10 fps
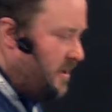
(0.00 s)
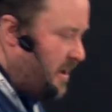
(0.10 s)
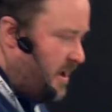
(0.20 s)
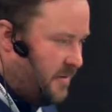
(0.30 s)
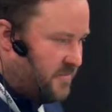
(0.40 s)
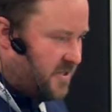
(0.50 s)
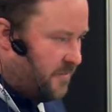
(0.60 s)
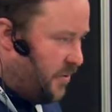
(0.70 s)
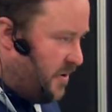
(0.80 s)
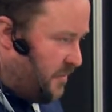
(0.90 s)
to the
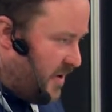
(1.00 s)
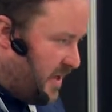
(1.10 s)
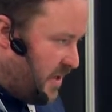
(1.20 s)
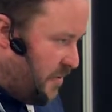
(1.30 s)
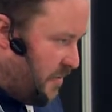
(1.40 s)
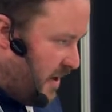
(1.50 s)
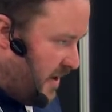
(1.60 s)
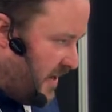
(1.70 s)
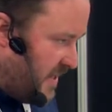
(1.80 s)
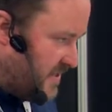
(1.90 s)
point where you
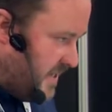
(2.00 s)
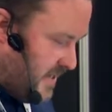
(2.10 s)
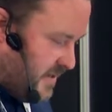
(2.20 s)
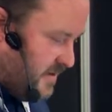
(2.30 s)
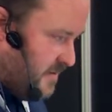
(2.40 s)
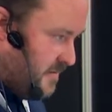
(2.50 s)
are hitting